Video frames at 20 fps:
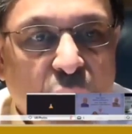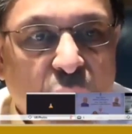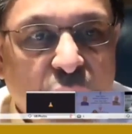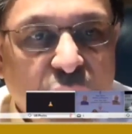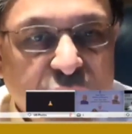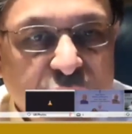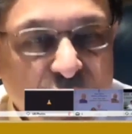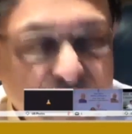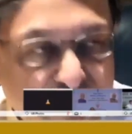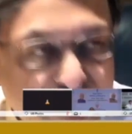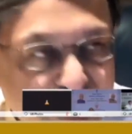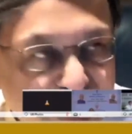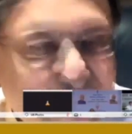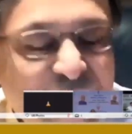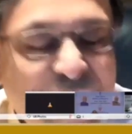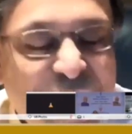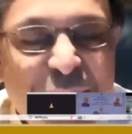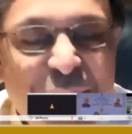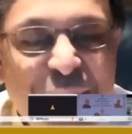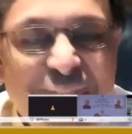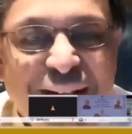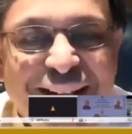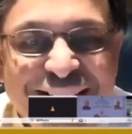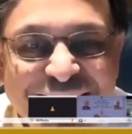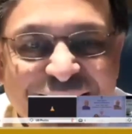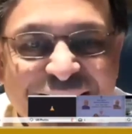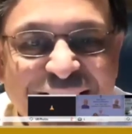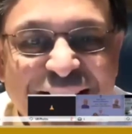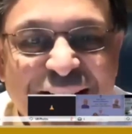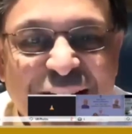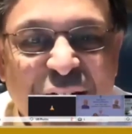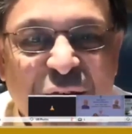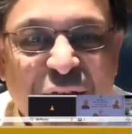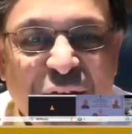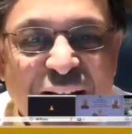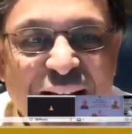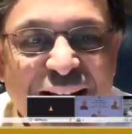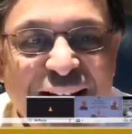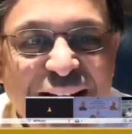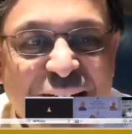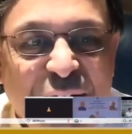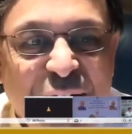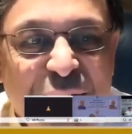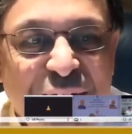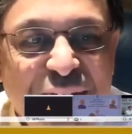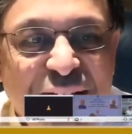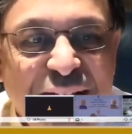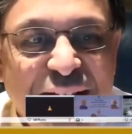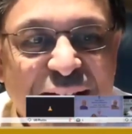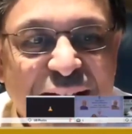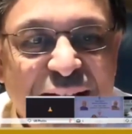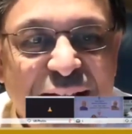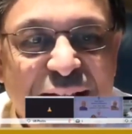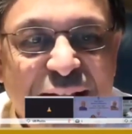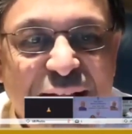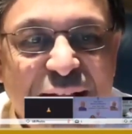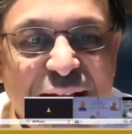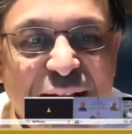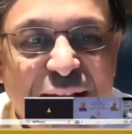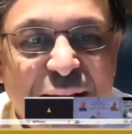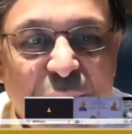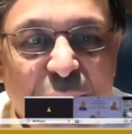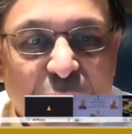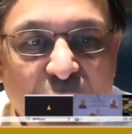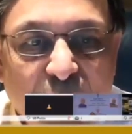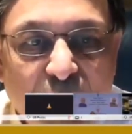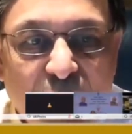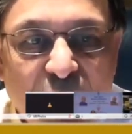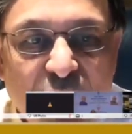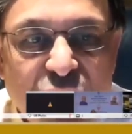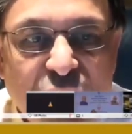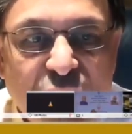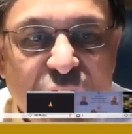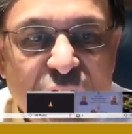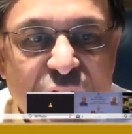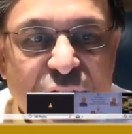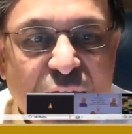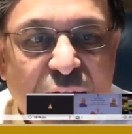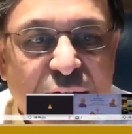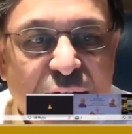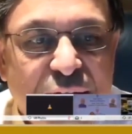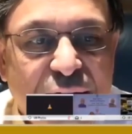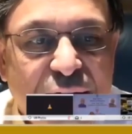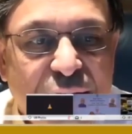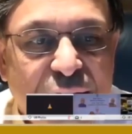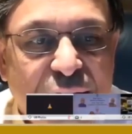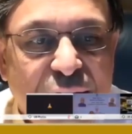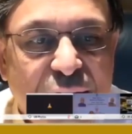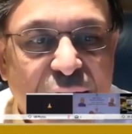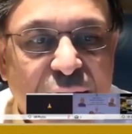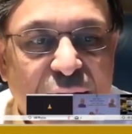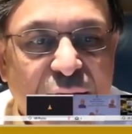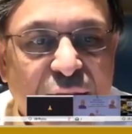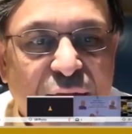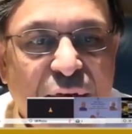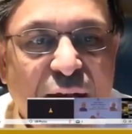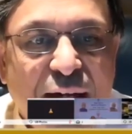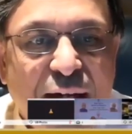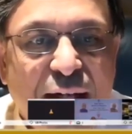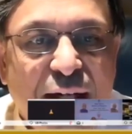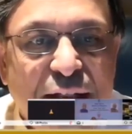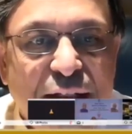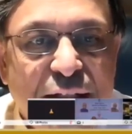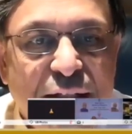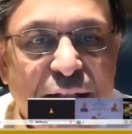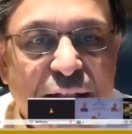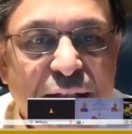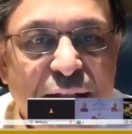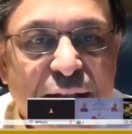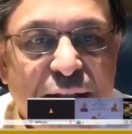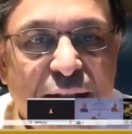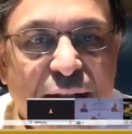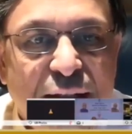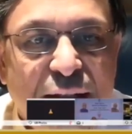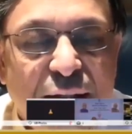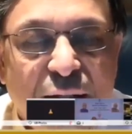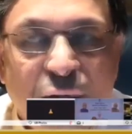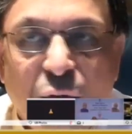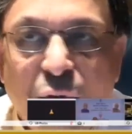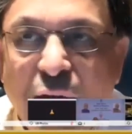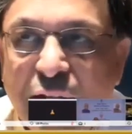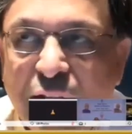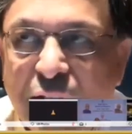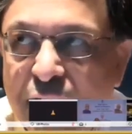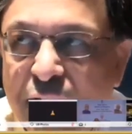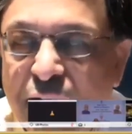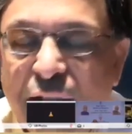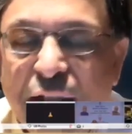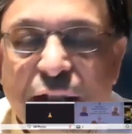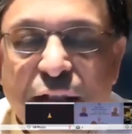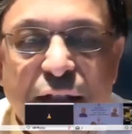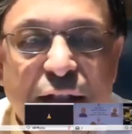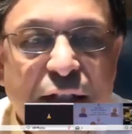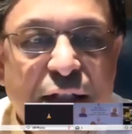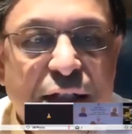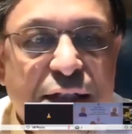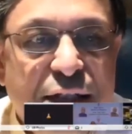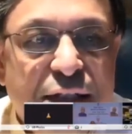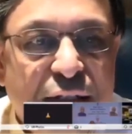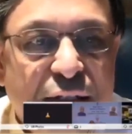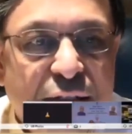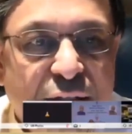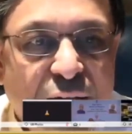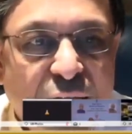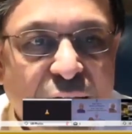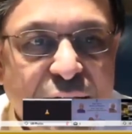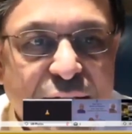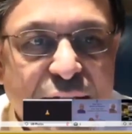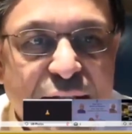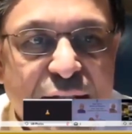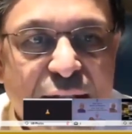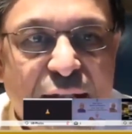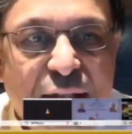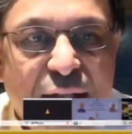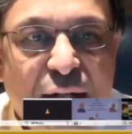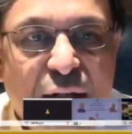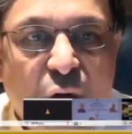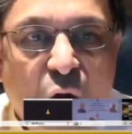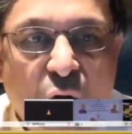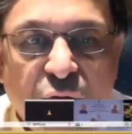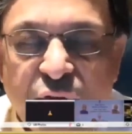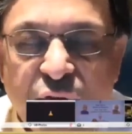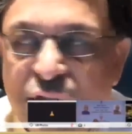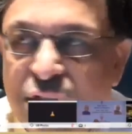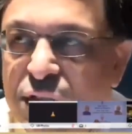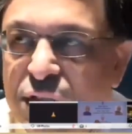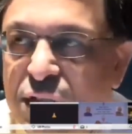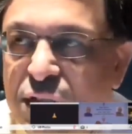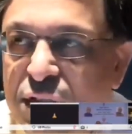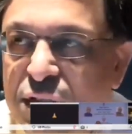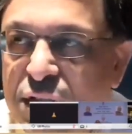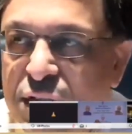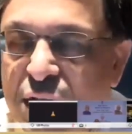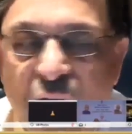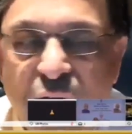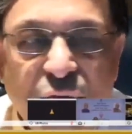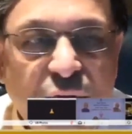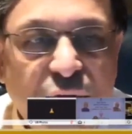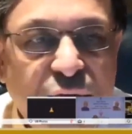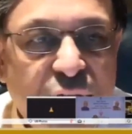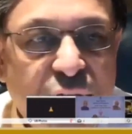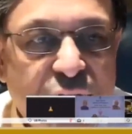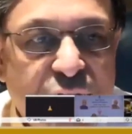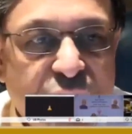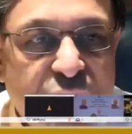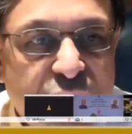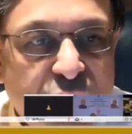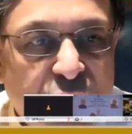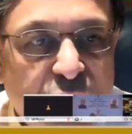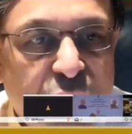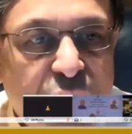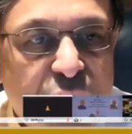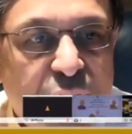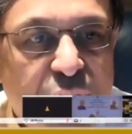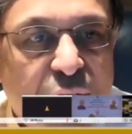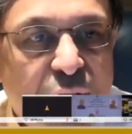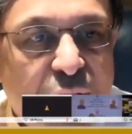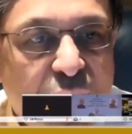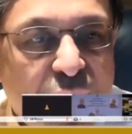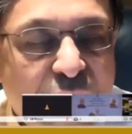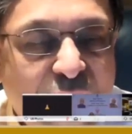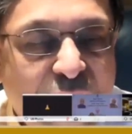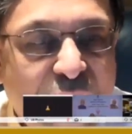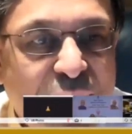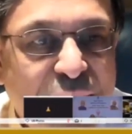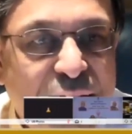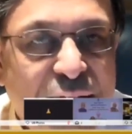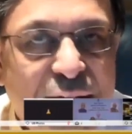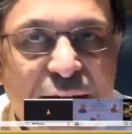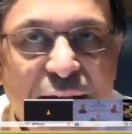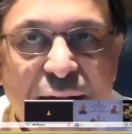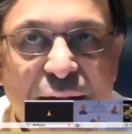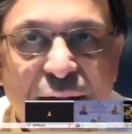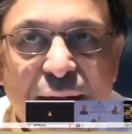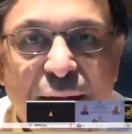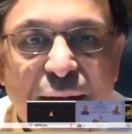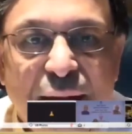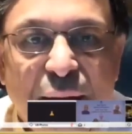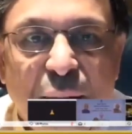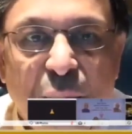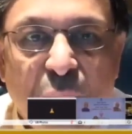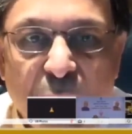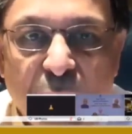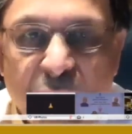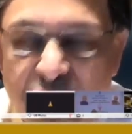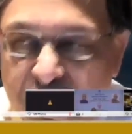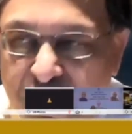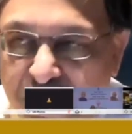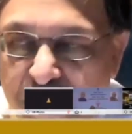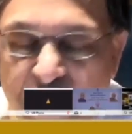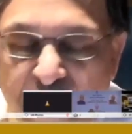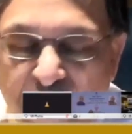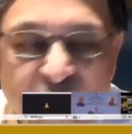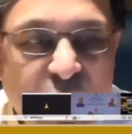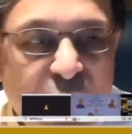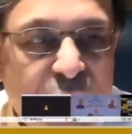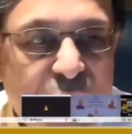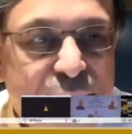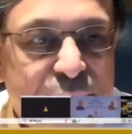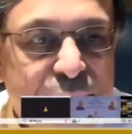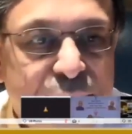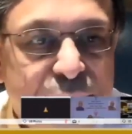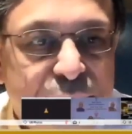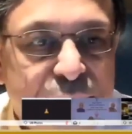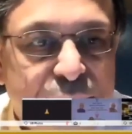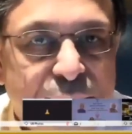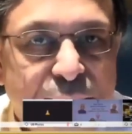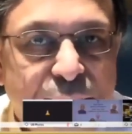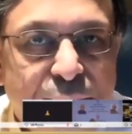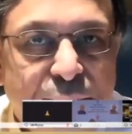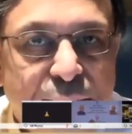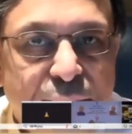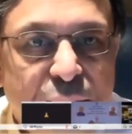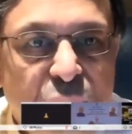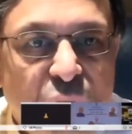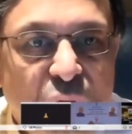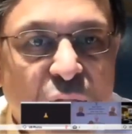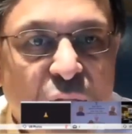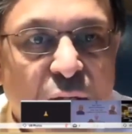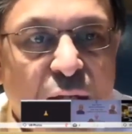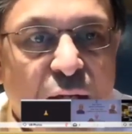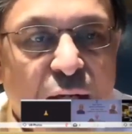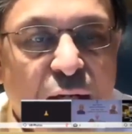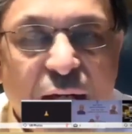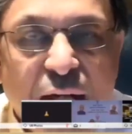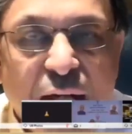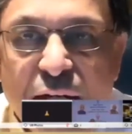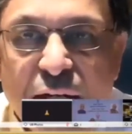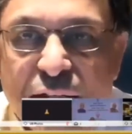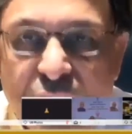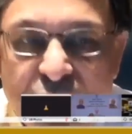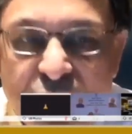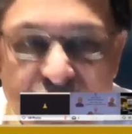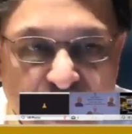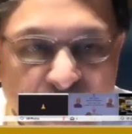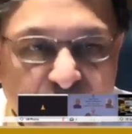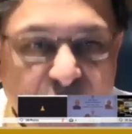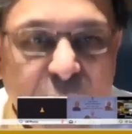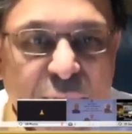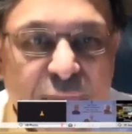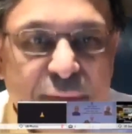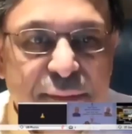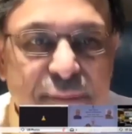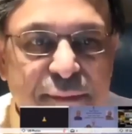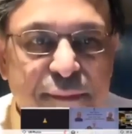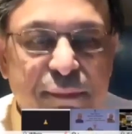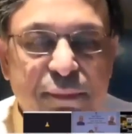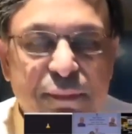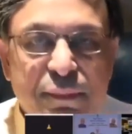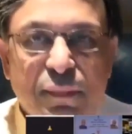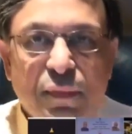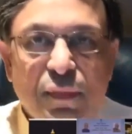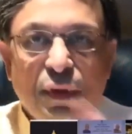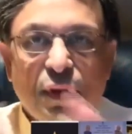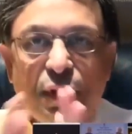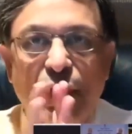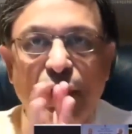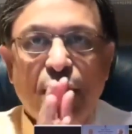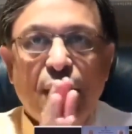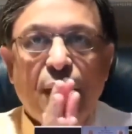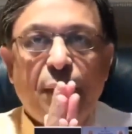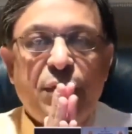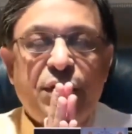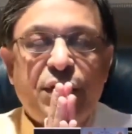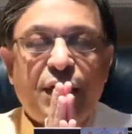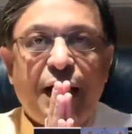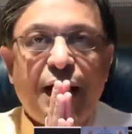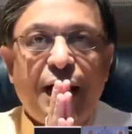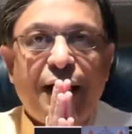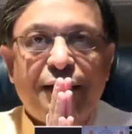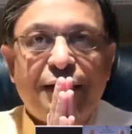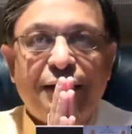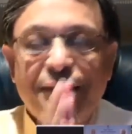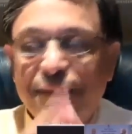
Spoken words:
Professor Sitharaman, Director of IIT Guwahati, members of the Senate, faculty, invited dignitaries, guests, officers and staff of the Institute, and members of the media. Ladies and gentlemen, Namaskar.